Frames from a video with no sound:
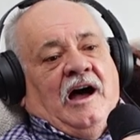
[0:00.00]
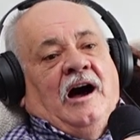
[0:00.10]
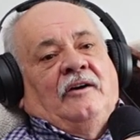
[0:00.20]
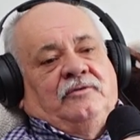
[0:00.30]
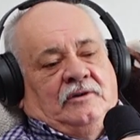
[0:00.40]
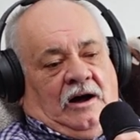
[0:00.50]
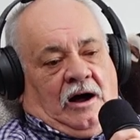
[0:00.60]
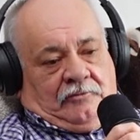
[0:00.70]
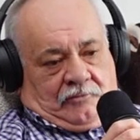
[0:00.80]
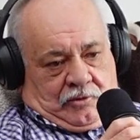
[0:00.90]
of
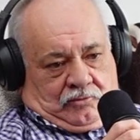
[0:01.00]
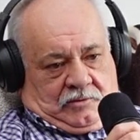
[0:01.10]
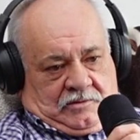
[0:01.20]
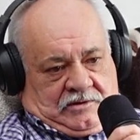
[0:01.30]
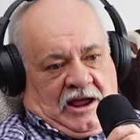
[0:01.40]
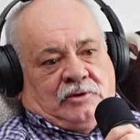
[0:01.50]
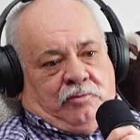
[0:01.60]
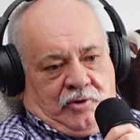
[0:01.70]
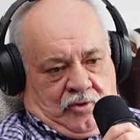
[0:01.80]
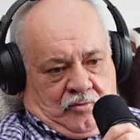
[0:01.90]
en route. That's
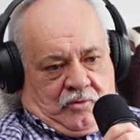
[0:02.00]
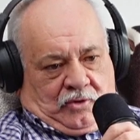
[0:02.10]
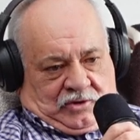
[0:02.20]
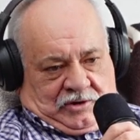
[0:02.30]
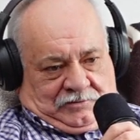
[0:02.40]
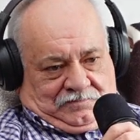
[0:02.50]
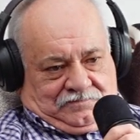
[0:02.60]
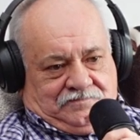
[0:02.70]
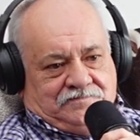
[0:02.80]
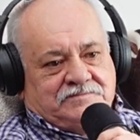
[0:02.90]
where you booked it.
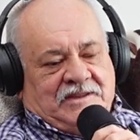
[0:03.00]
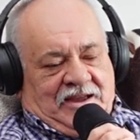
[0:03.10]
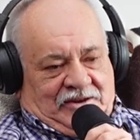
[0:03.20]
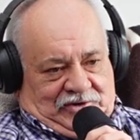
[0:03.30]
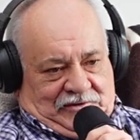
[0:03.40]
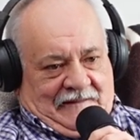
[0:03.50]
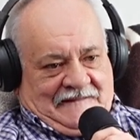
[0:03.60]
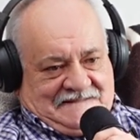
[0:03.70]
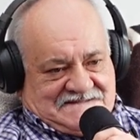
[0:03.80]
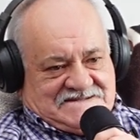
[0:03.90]
Right. Yes.
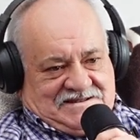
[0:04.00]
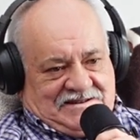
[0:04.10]
Yeah.